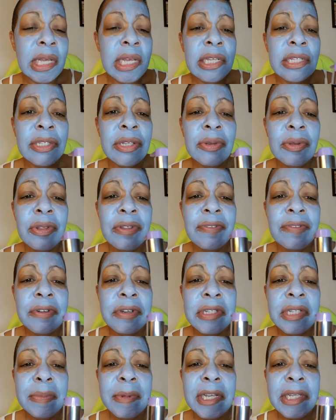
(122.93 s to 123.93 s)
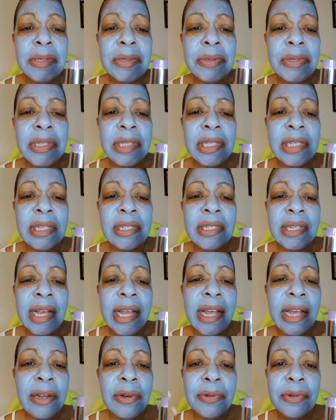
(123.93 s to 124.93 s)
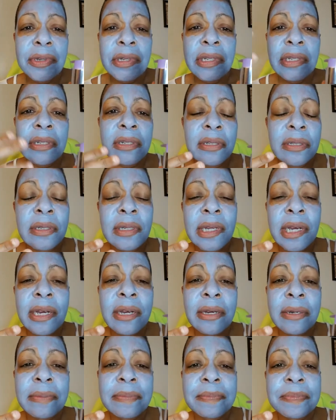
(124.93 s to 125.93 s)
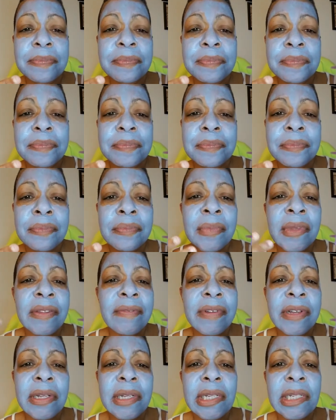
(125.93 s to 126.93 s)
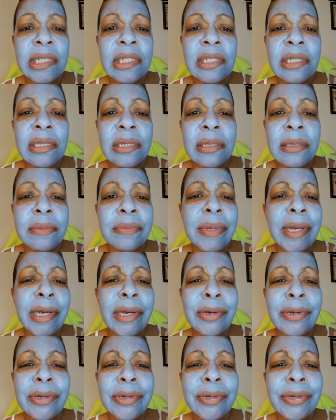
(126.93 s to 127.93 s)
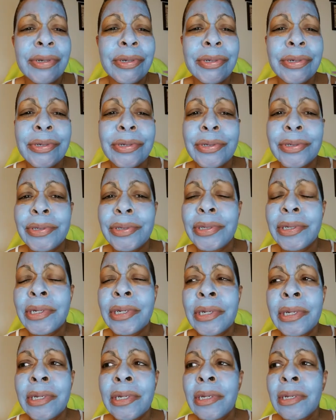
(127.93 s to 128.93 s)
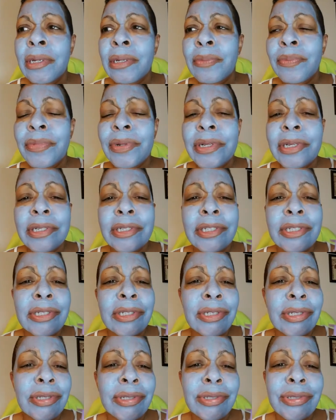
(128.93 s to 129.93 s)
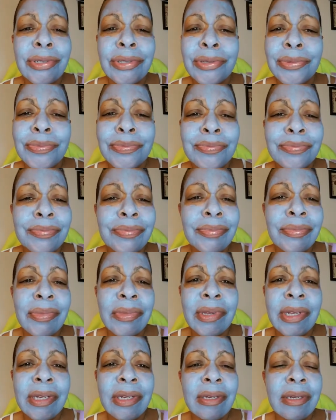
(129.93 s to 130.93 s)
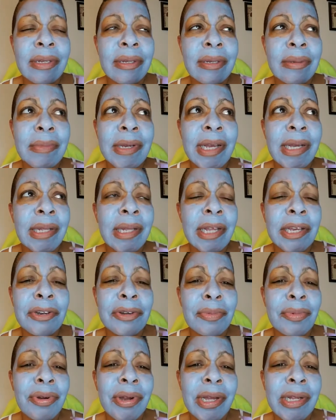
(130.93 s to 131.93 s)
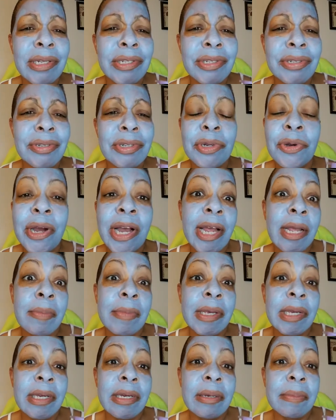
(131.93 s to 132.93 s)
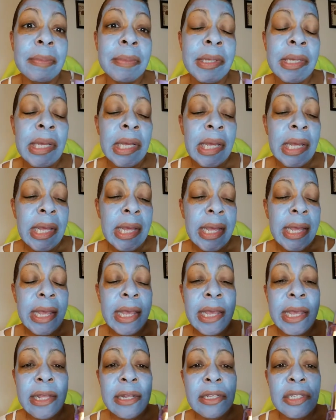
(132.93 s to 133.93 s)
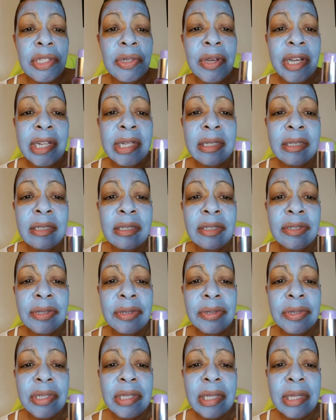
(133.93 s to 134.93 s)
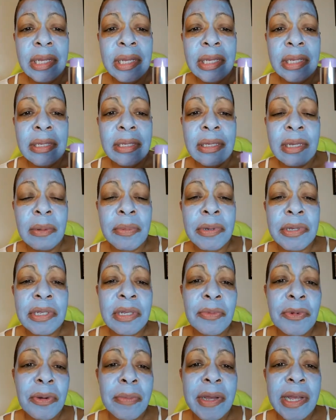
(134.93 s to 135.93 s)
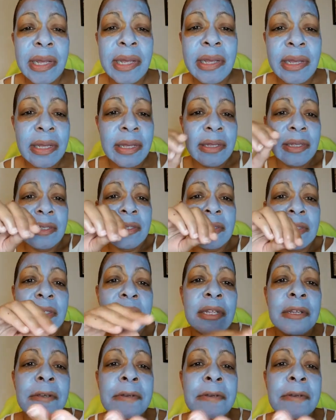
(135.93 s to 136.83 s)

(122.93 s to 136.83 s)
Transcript: So the first time I used this, I had on um, foundation, powder, blush, um, highlighter, bronzer, no eye makeup. And so I used this. I put some on my hands,